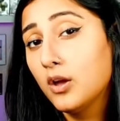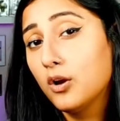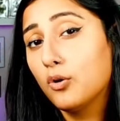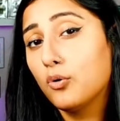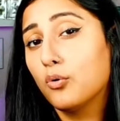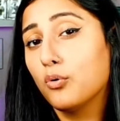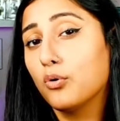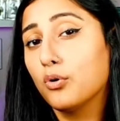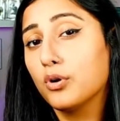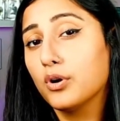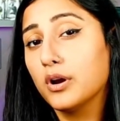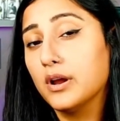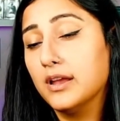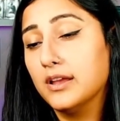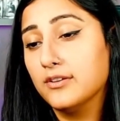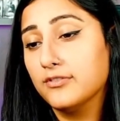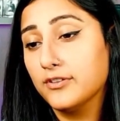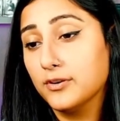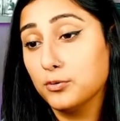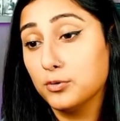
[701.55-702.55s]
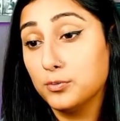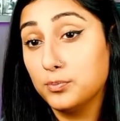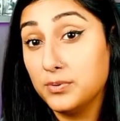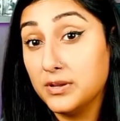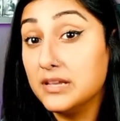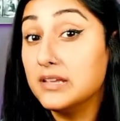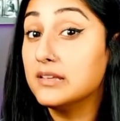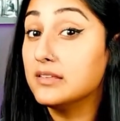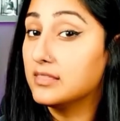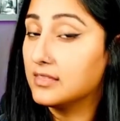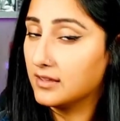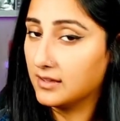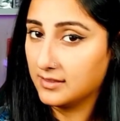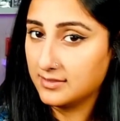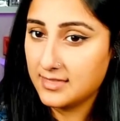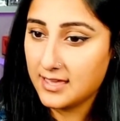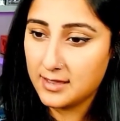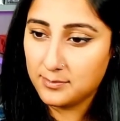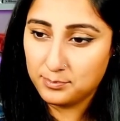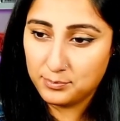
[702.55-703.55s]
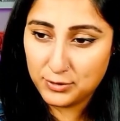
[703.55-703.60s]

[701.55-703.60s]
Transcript: or if it would be that